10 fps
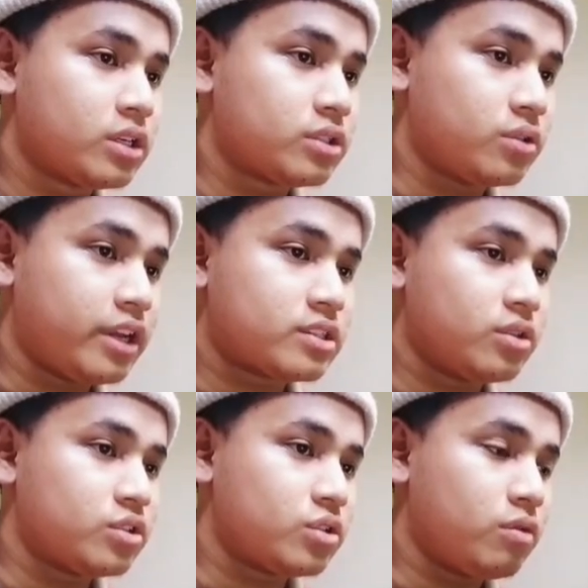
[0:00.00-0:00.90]
So next
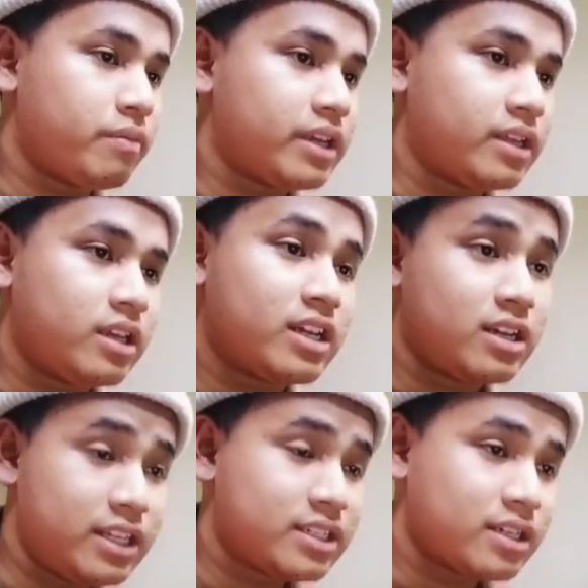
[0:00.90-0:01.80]
node. So it will make the linked
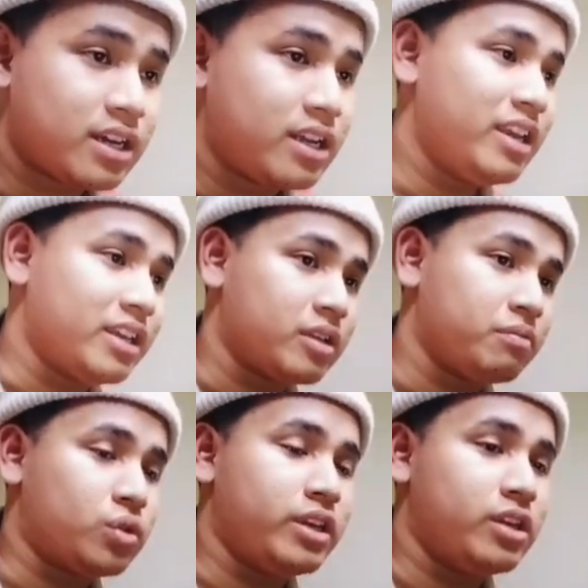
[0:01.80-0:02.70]
list link
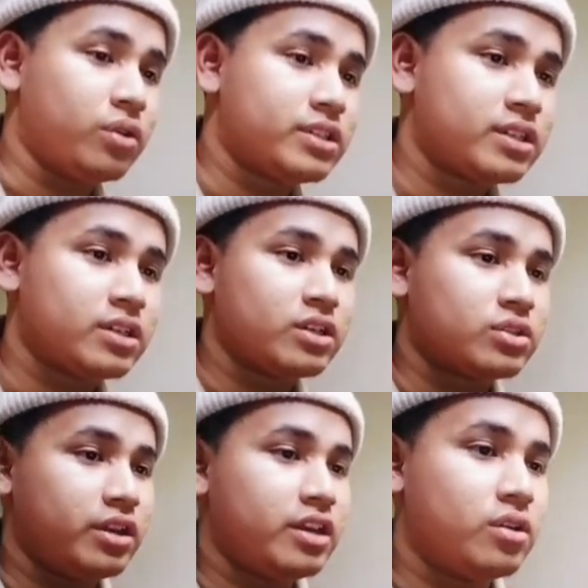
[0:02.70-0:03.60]
between the nodes.
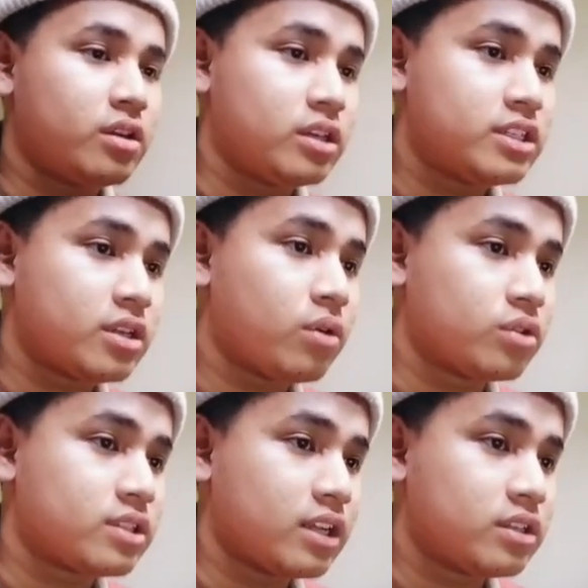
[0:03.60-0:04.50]
So this is our
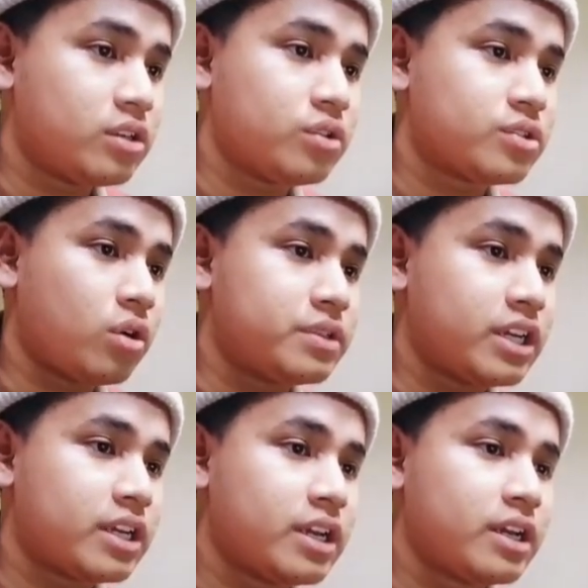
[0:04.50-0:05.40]
constructor nodes object.